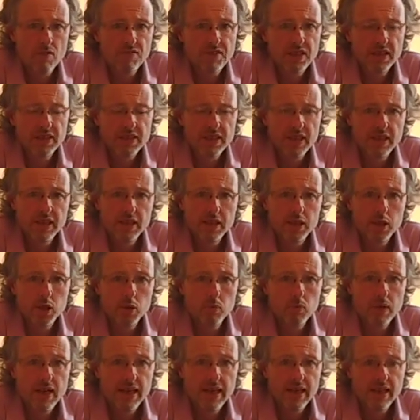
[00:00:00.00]
this
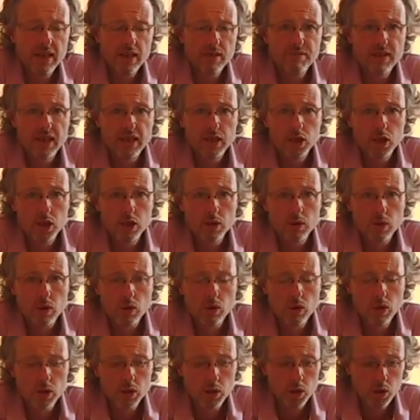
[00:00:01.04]
interrailing adventure
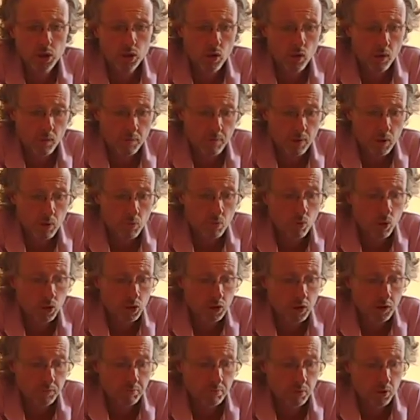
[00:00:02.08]
across Europe was
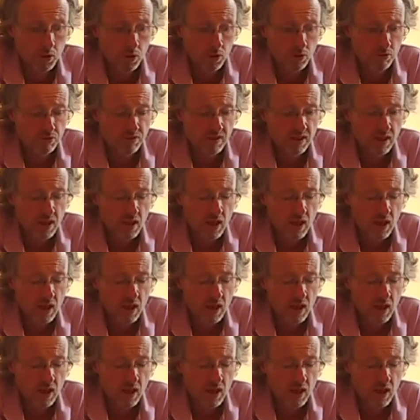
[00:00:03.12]
to prove